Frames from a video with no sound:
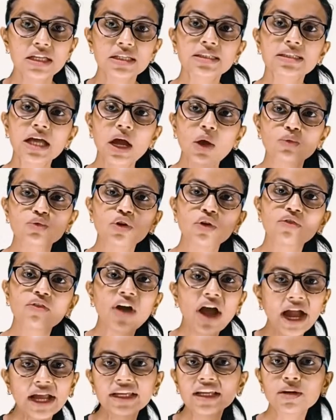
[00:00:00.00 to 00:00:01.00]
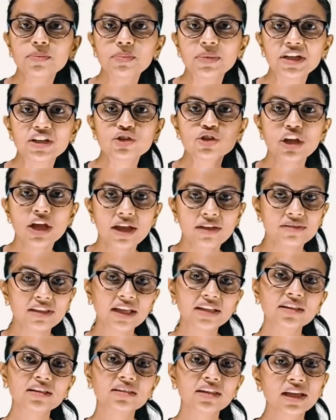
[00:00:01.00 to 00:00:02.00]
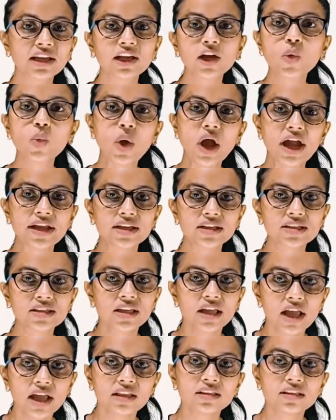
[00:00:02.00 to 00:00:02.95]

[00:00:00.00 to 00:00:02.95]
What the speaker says: sound of higher pitch than the thicker wires.